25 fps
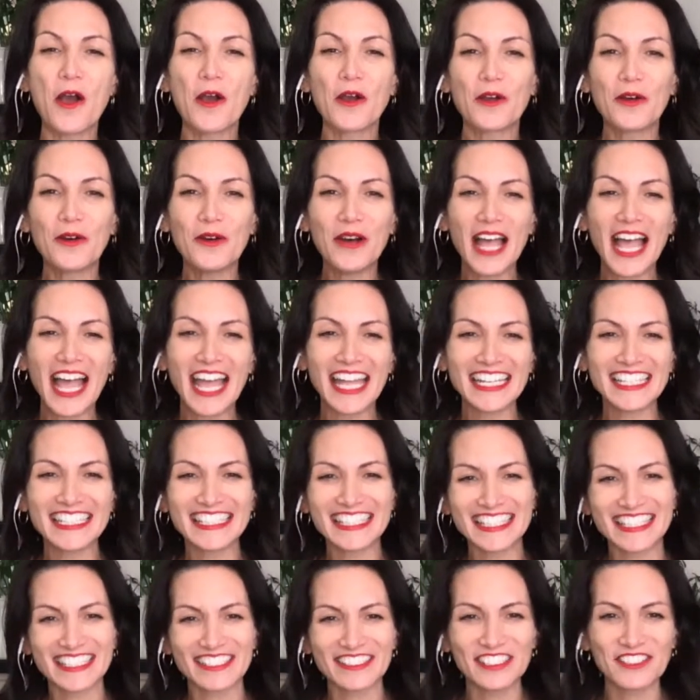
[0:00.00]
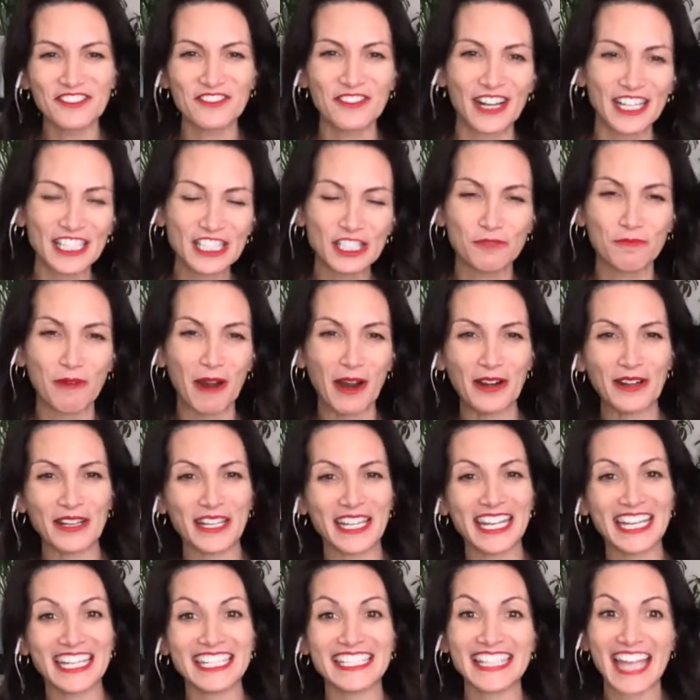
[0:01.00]
Go ahead and start a watch
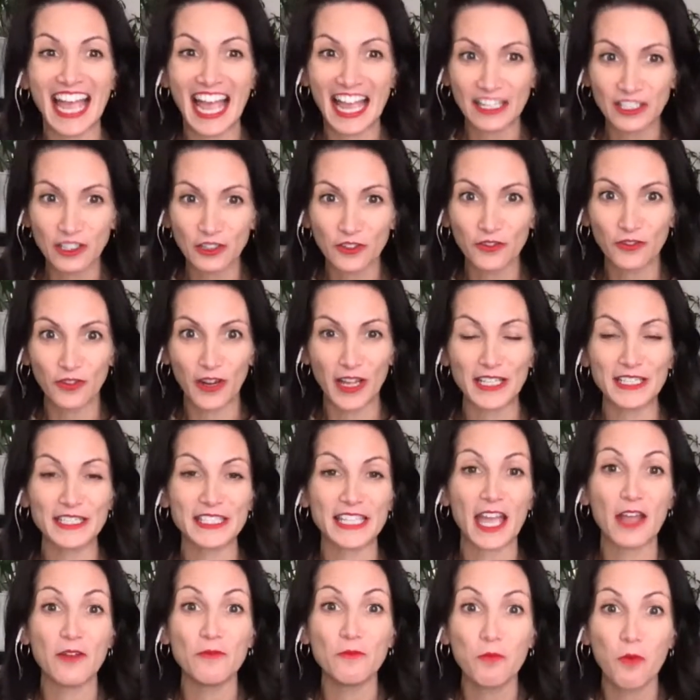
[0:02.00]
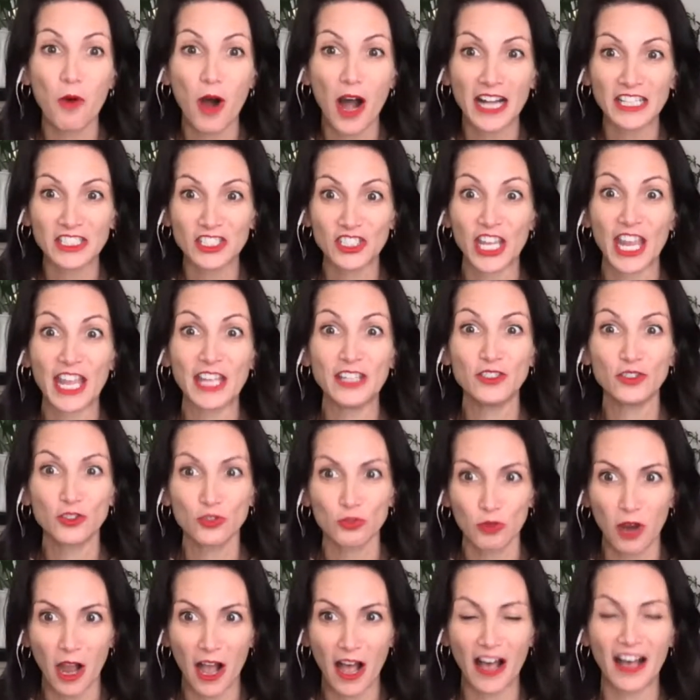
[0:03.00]
party and tag your friends and watch and
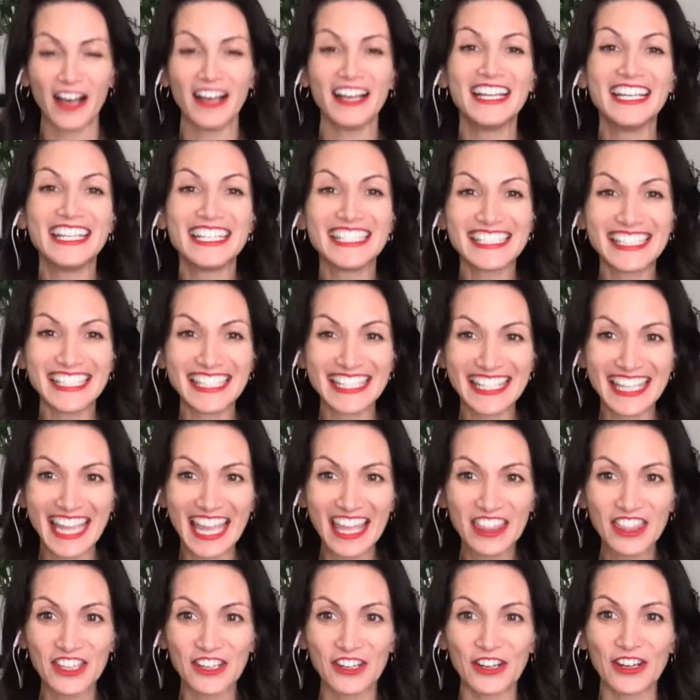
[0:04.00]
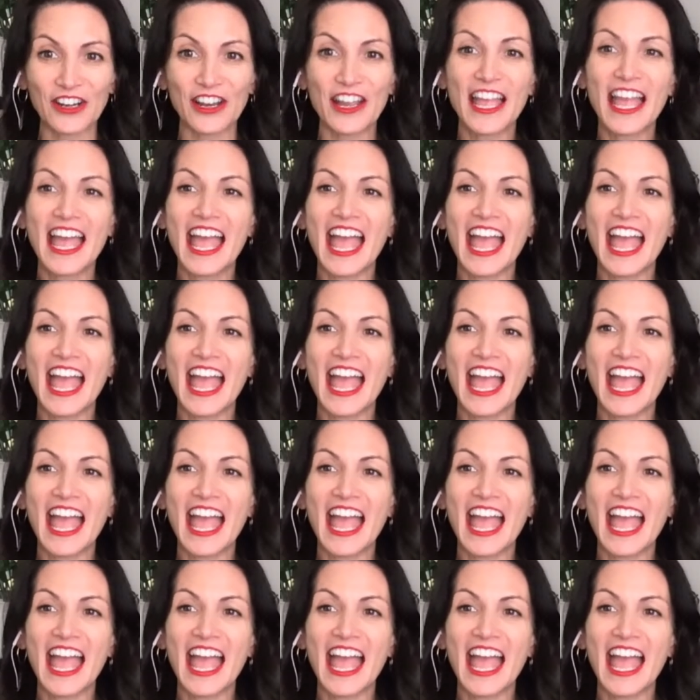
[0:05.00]
draw together.